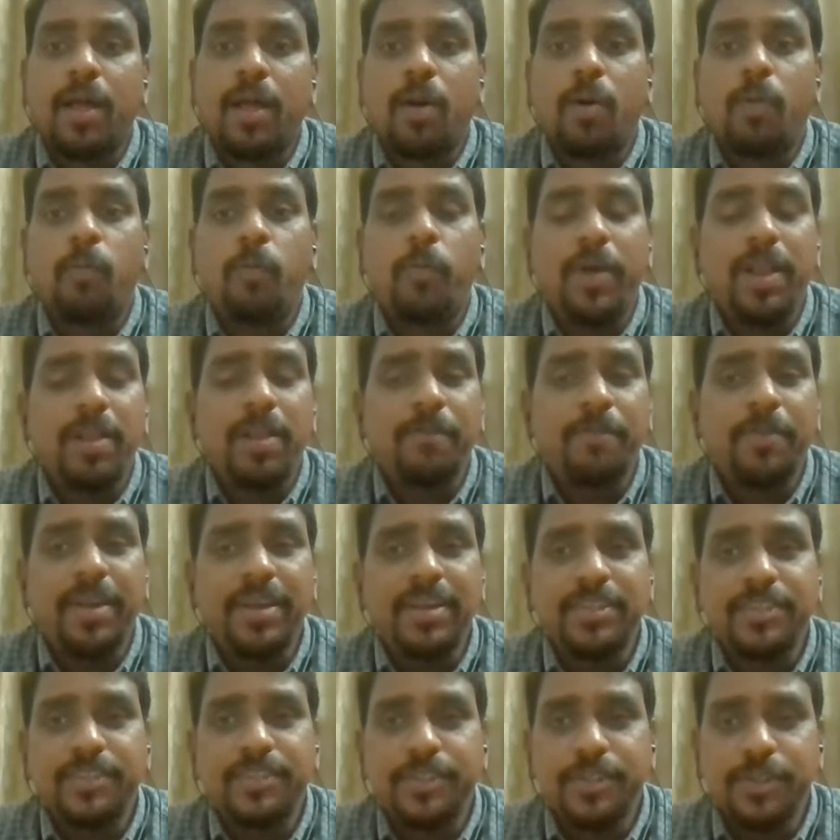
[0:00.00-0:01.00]

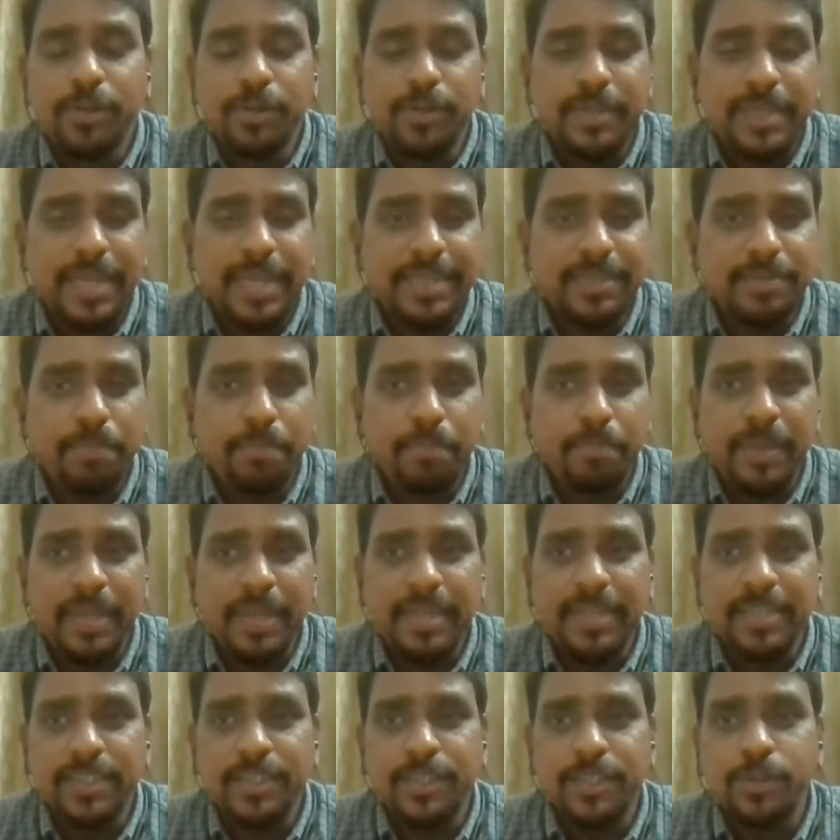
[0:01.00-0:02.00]
welfare is used as a
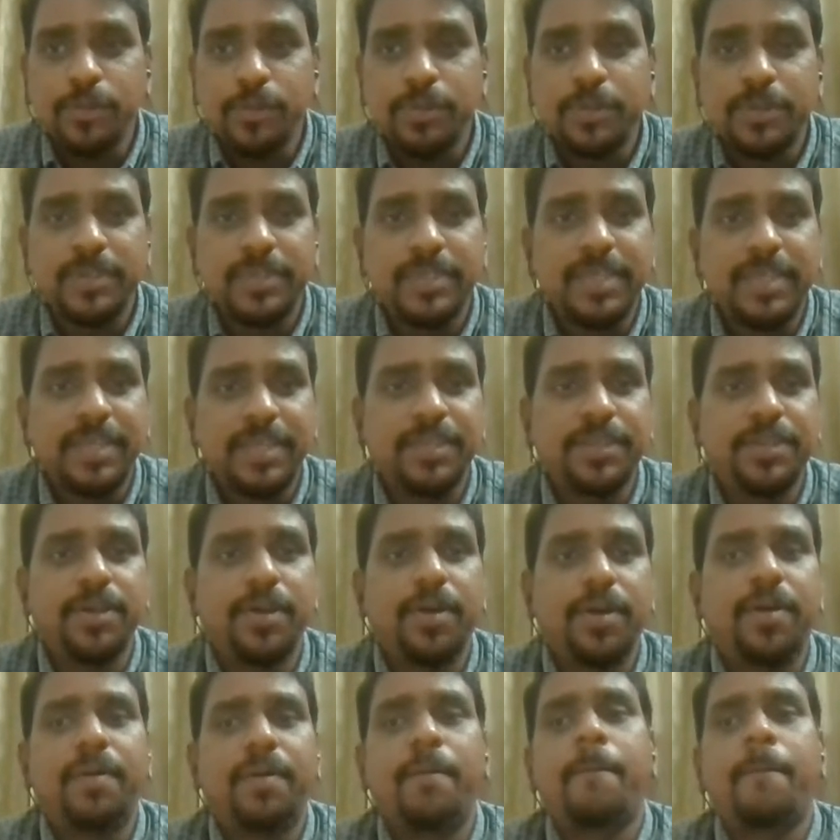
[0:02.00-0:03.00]
means to
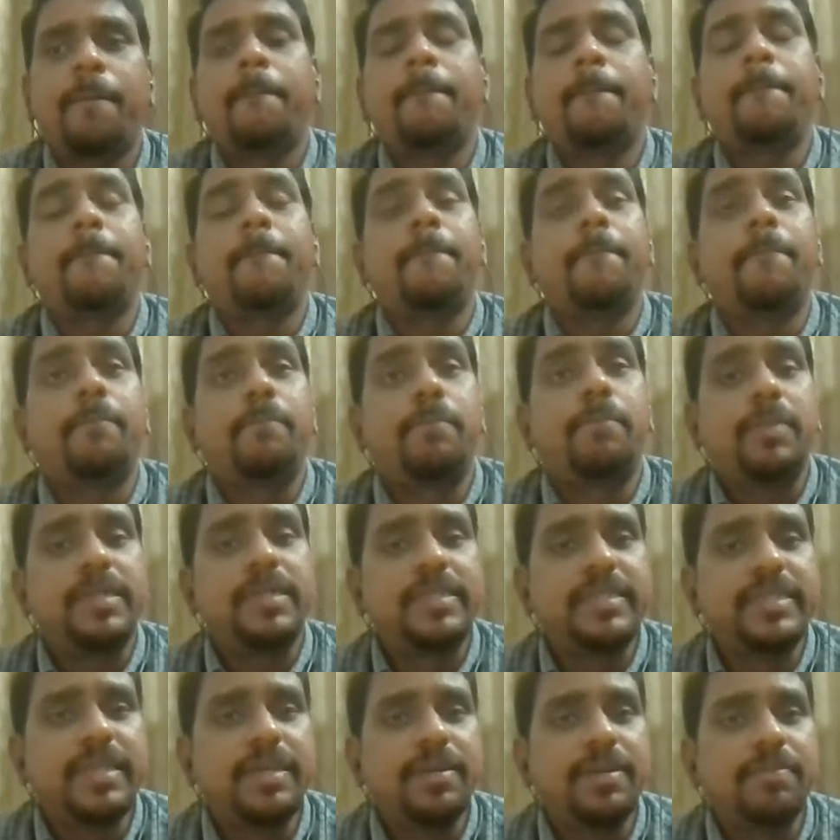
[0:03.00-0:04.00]
secure,
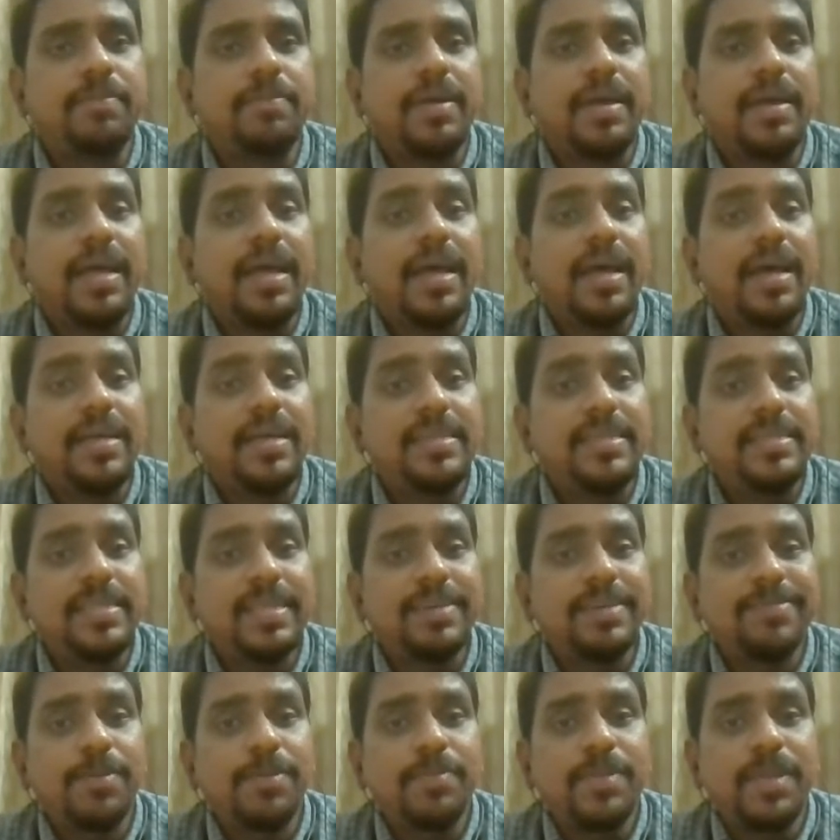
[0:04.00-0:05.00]
preserve, and
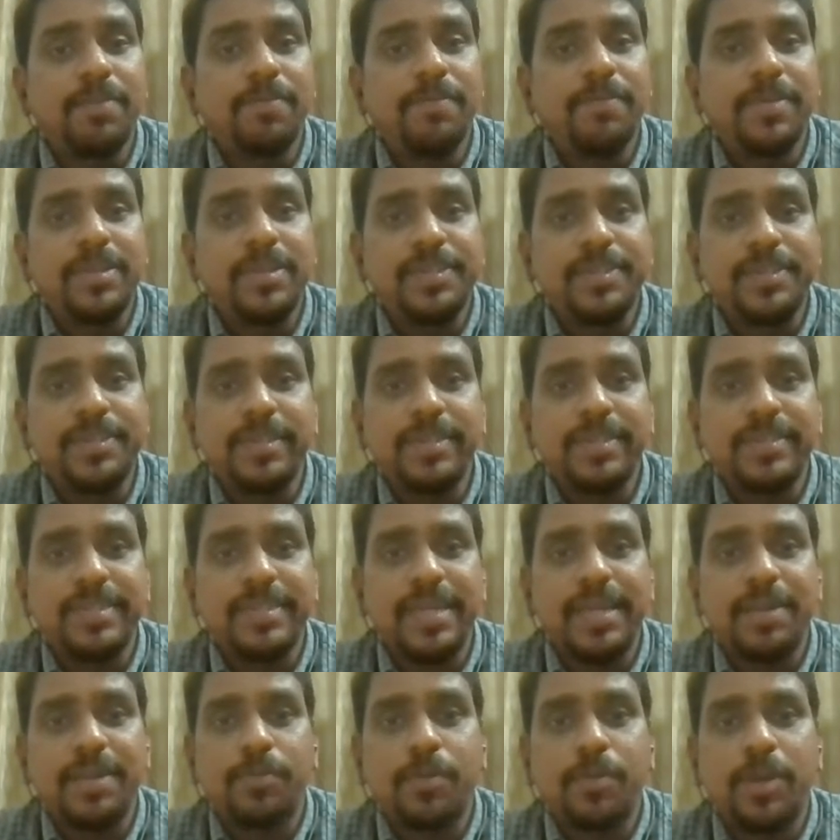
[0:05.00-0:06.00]
develop the
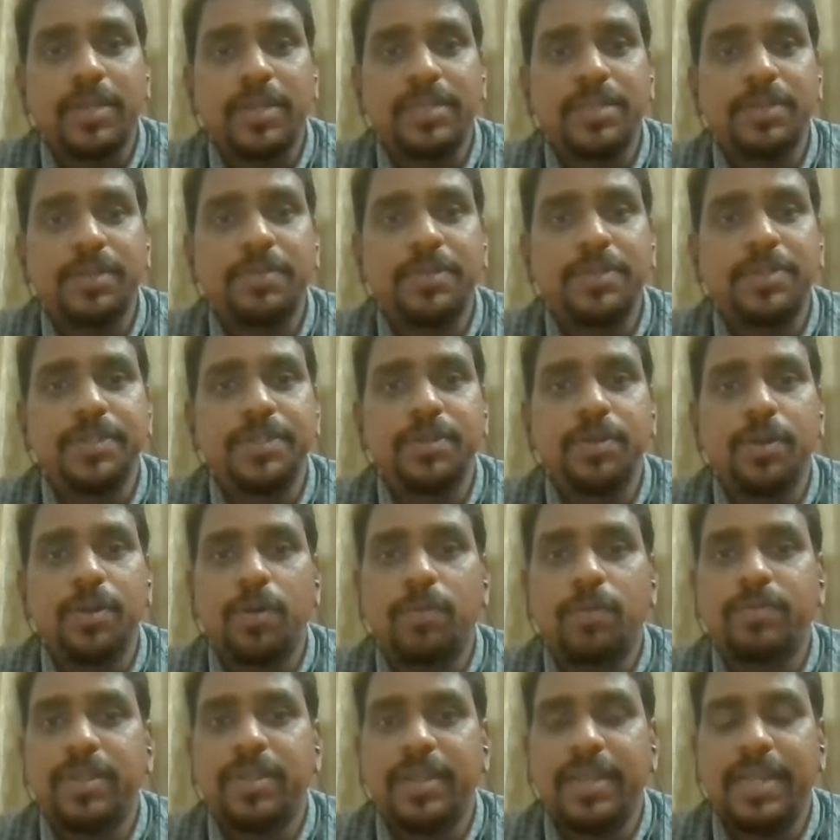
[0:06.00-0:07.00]
efficiency and productivity
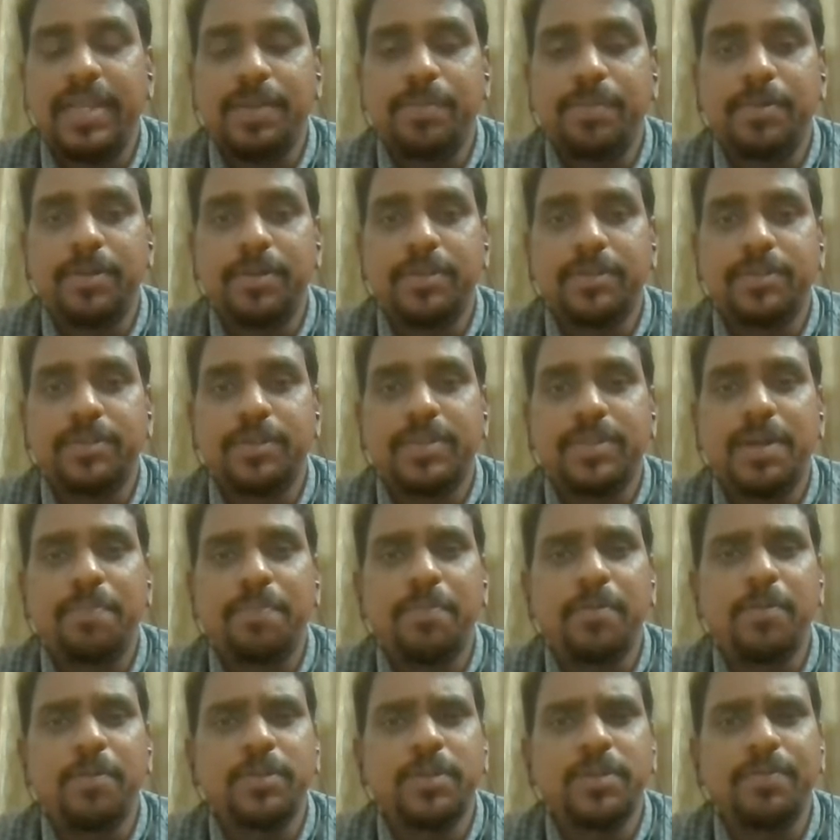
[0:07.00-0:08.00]
of the labor. So the
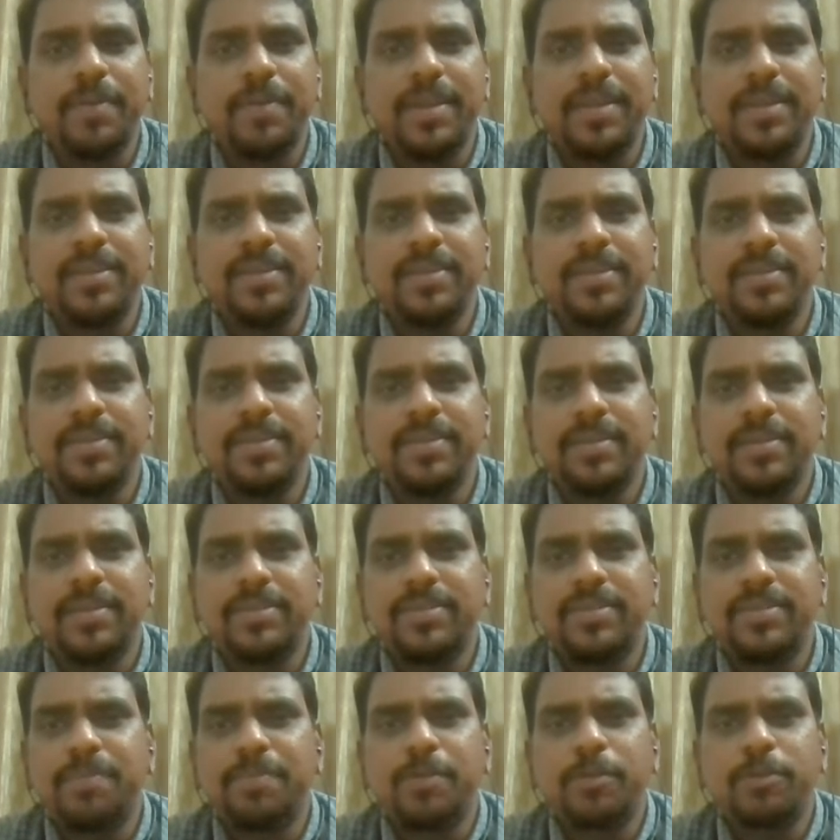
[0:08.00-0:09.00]
approach to any
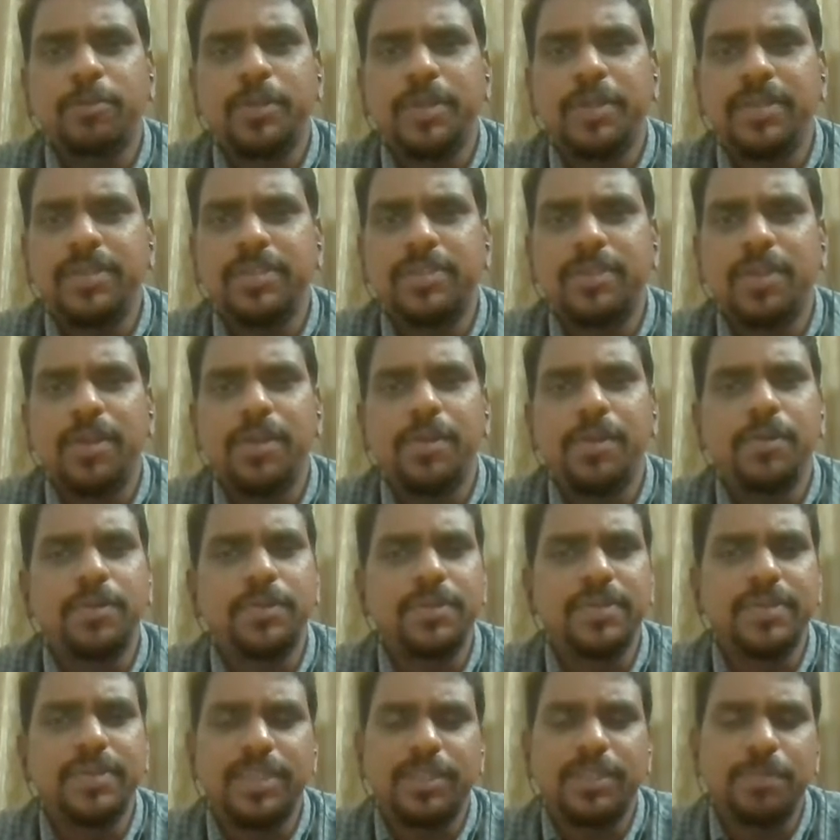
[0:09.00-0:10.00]

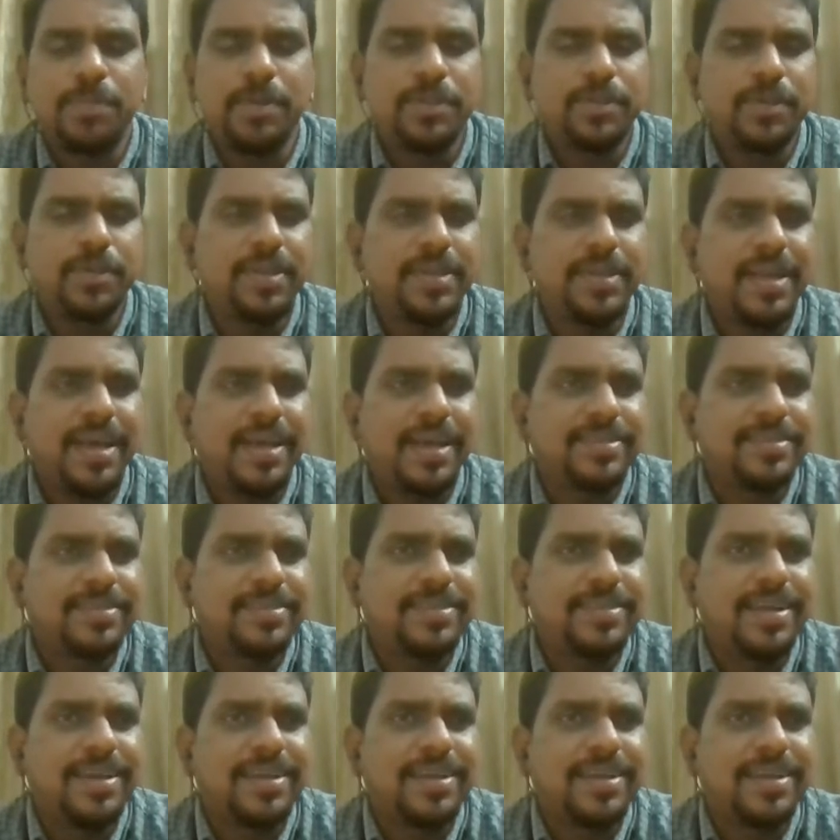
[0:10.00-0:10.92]
solution, especially as